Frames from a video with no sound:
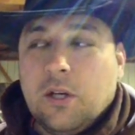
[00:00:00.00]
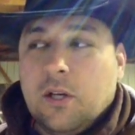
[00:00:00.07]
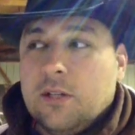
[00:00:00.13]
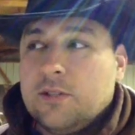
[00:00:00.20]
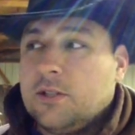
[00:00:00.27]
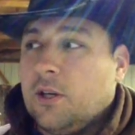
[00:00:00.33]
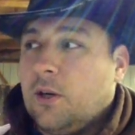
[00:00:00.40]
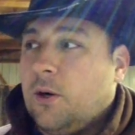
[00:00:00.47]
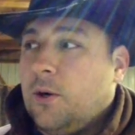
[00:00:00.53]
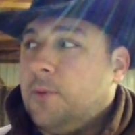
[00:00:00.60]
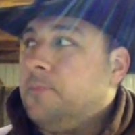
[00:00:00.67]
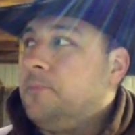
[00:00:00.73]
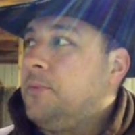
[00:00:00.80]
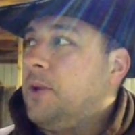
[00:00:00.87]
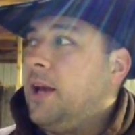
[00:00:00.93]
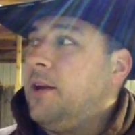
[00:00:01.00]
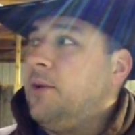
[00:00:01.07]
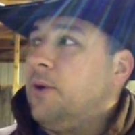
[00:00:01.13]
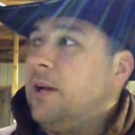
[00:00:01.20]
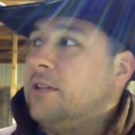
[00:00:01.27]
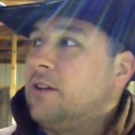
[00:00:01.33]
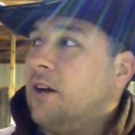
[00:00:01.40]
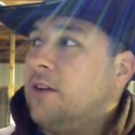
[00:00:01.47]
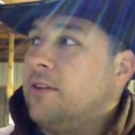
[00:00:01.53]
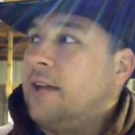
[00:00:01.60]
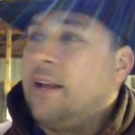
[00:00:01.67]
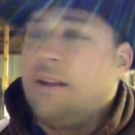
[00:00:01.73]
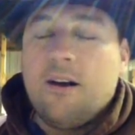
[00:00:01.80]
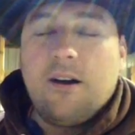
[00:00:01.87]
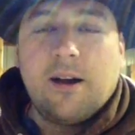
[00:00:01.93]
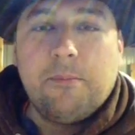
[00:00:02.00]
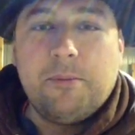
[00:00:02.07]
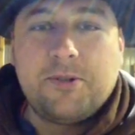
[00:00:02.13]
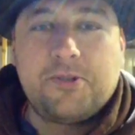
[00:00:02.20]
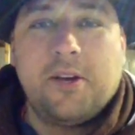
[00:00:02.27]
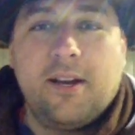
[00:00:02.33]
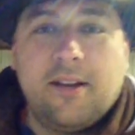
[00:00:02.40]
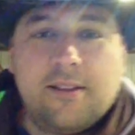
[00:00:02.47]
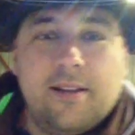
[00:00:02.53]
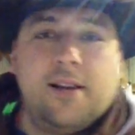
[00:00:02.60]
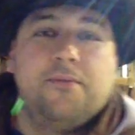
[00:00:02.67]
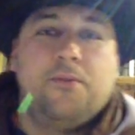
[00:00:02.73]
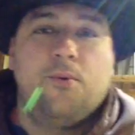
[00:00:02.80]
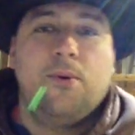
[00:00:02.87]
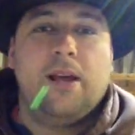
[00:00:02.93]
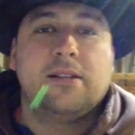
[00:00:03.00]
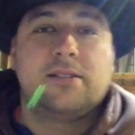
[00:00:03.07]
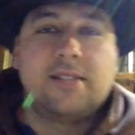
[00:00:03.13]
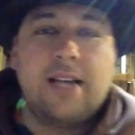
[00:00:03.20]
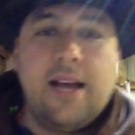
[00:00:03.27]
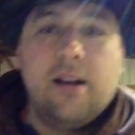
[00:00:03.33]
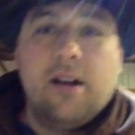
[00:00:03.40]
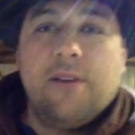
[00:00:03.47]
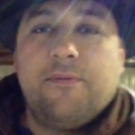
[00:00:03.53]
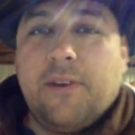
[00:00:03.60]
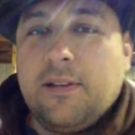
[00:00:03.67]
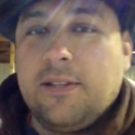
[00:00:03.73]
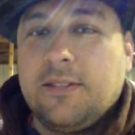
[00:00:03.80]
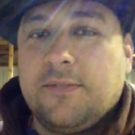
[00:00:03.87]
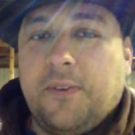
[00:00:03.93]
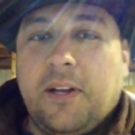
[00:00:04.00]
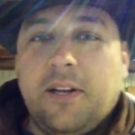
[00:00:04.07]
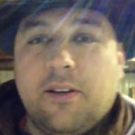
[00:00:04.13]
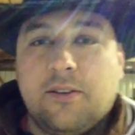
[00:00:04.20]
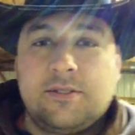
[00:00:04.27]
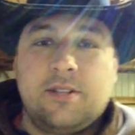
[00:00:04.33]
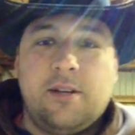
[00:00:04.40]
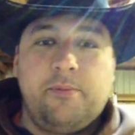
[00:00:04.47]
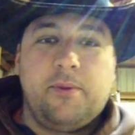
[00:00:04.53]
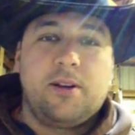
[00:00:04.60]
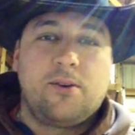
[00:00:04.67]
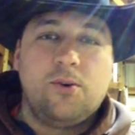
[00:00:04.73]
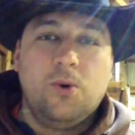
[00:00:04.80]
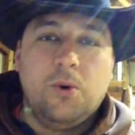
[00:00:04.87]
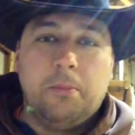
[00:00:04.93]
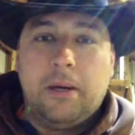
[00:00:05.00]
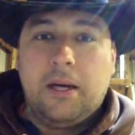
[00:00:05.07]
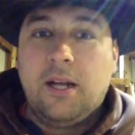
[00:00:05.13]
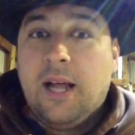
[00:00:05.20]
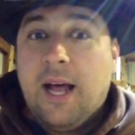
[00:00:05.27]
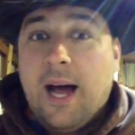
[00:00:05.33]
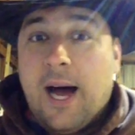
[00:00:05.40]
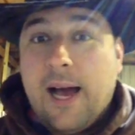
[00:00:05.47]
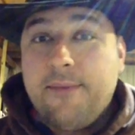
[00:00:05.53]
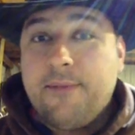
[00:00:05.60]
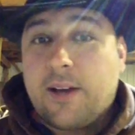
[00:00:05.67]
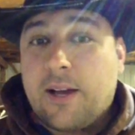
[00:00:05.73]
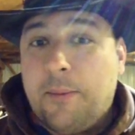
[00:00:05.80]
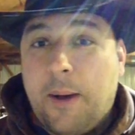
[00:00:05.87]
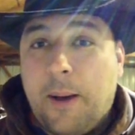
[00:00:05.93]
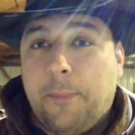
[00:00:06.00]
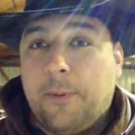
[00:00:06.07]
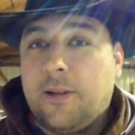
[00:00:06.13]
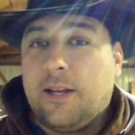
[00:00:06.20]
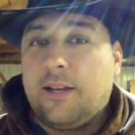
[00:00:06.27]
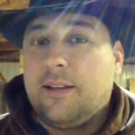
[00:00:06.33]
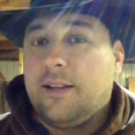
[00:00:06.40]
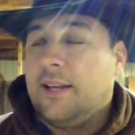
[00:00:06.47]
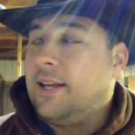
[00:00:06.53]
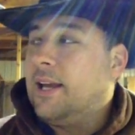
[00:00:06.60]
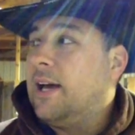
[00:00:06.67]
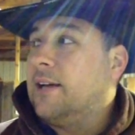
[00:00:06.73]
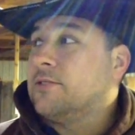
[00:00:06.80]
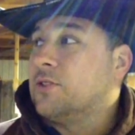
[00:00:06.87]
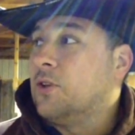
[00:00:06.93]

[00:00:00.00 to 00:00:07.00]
So anyways, all day long I've been trying to think of a way to sign off on these videos, something cool, but I haven't come up with anything yet.